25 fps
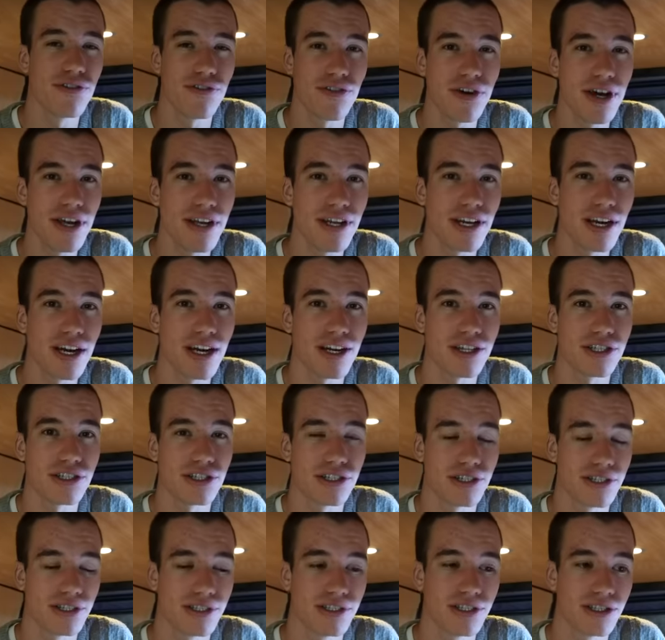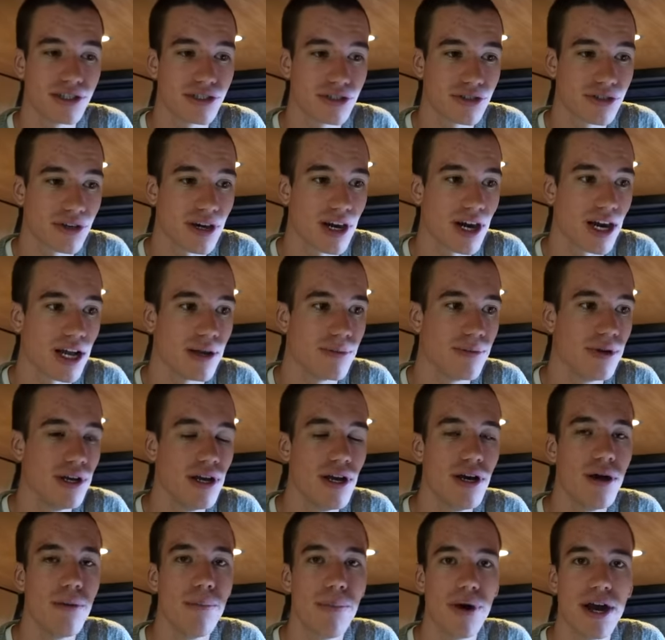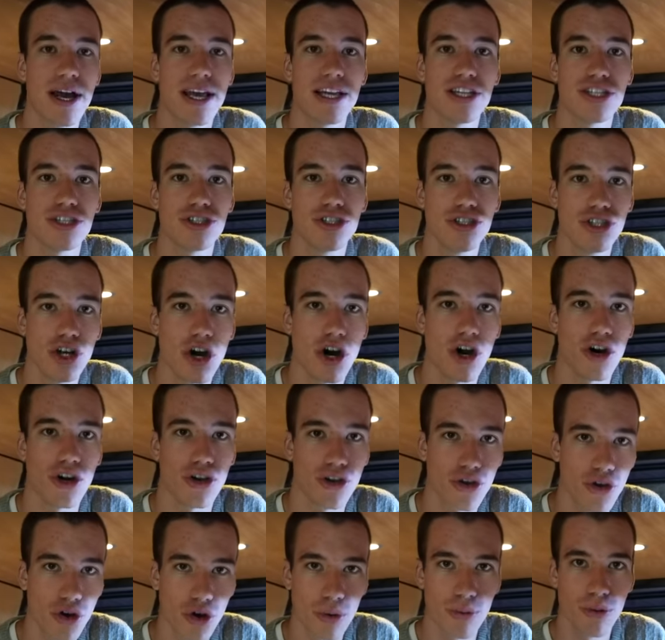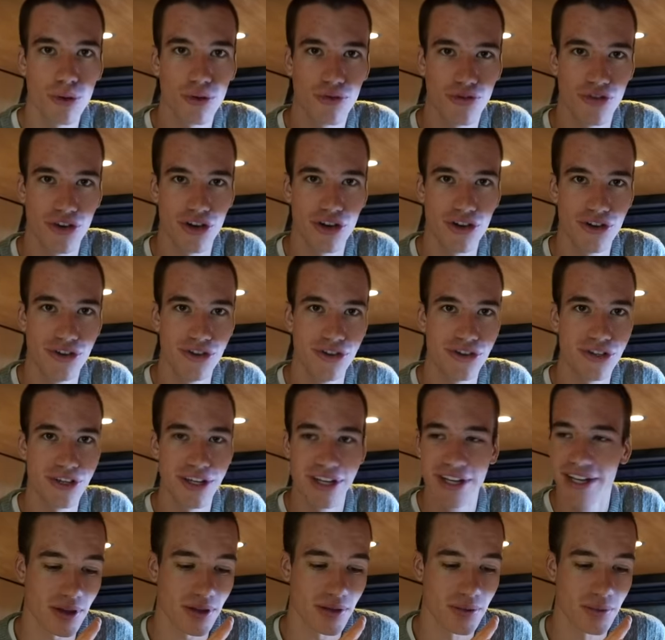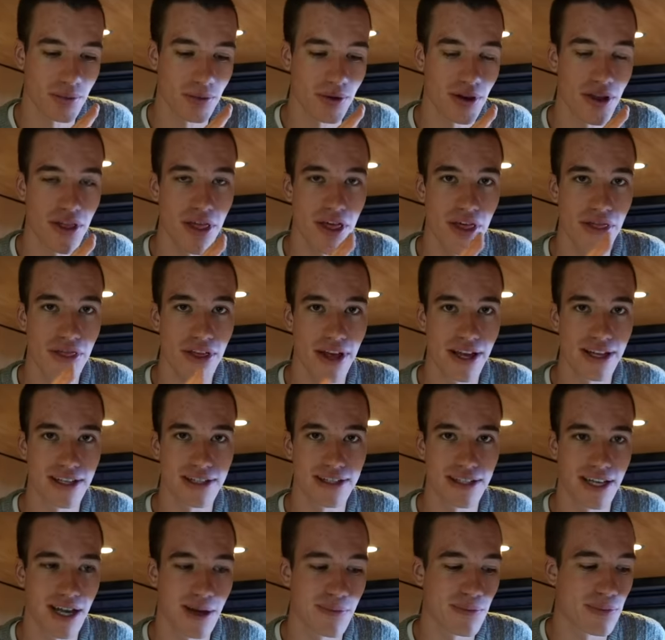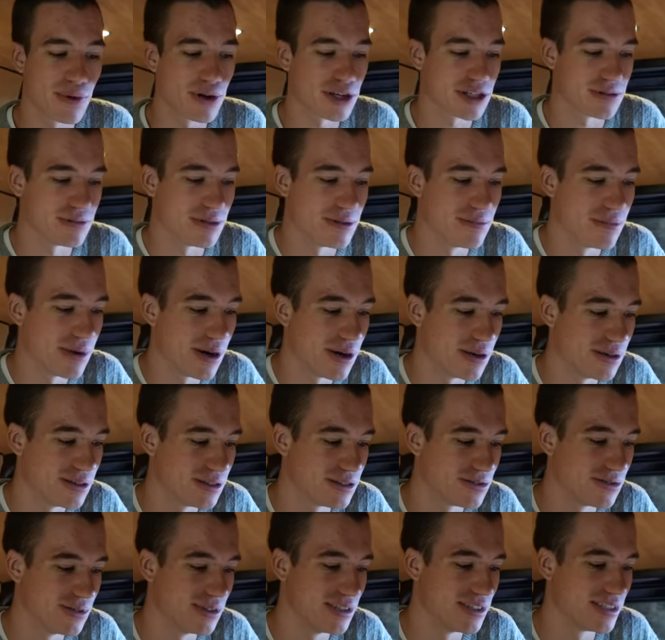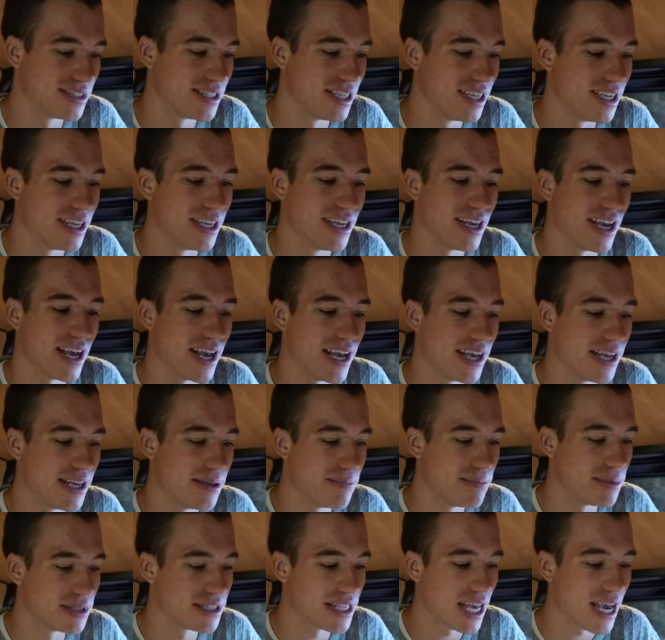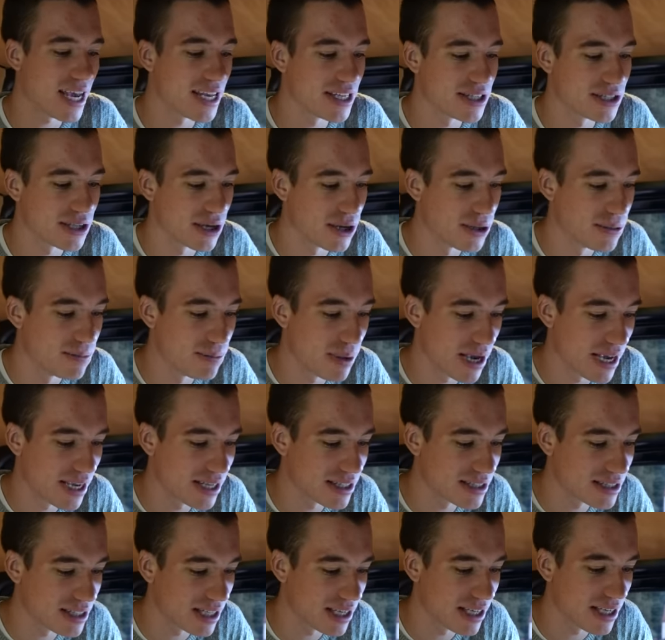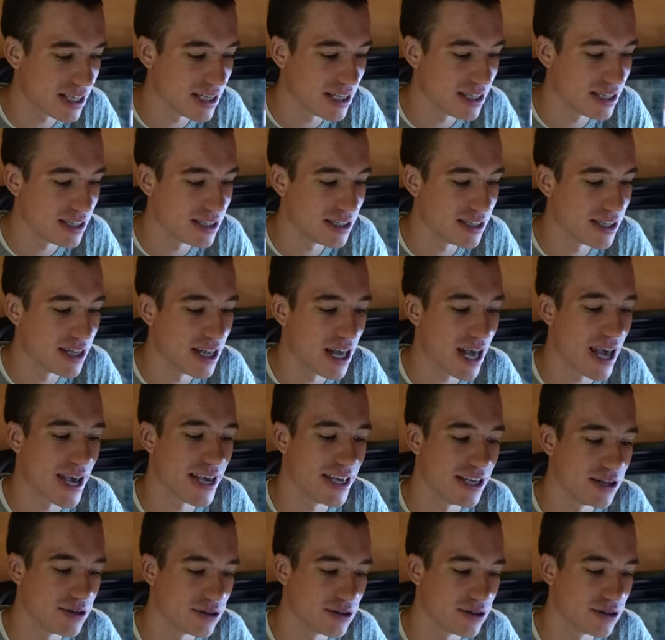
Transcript: find it hard to describe, but it's not normal food. One of the things that impressed me most was a potato baked in hay